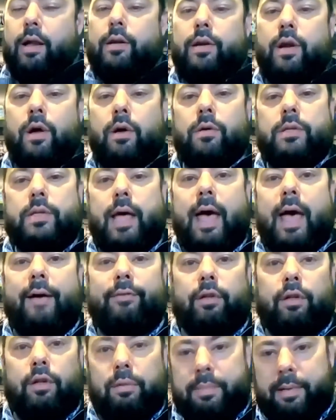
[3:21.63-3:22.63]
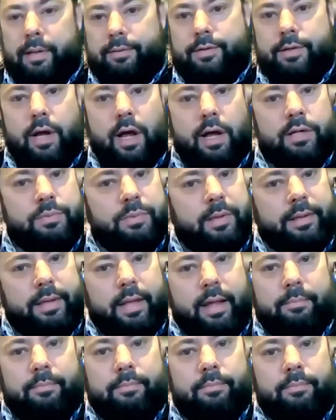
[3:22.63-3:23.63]
Known to have a little bit of sauce with
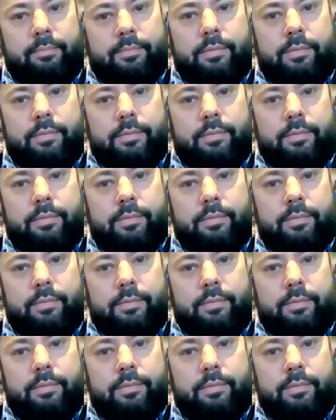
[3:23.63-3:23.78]
them